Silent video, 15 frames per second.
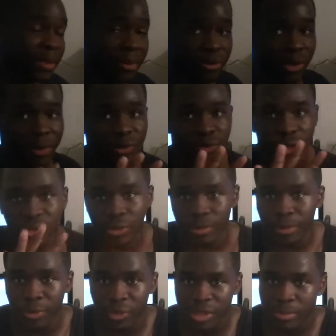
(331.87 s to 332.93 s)
Let me, let me drink let
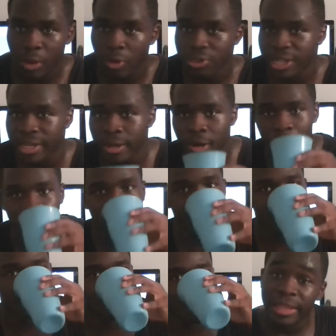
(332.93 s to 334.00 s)
me drink some OJ. Oh my
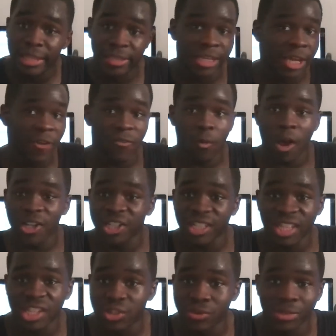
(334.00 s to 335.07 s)
god. Thank you for
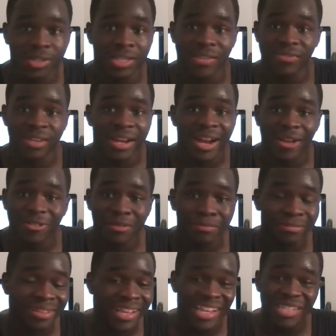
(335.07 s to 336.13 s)
watching. This is Tricks and Sim sign out.
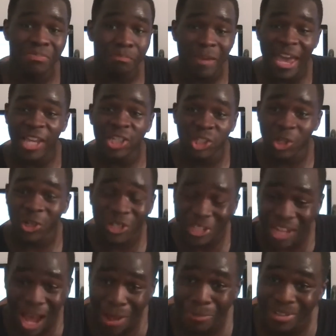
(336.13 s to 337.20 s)
Please make sure to
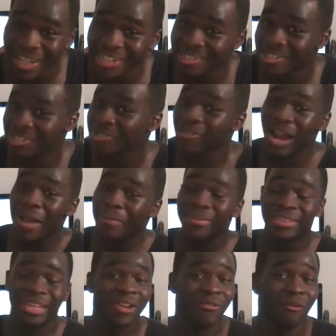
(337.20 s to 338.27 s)
comment, like, and subscribe,
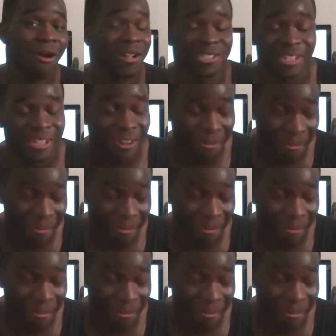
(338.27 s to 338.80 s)
and thank you for watching.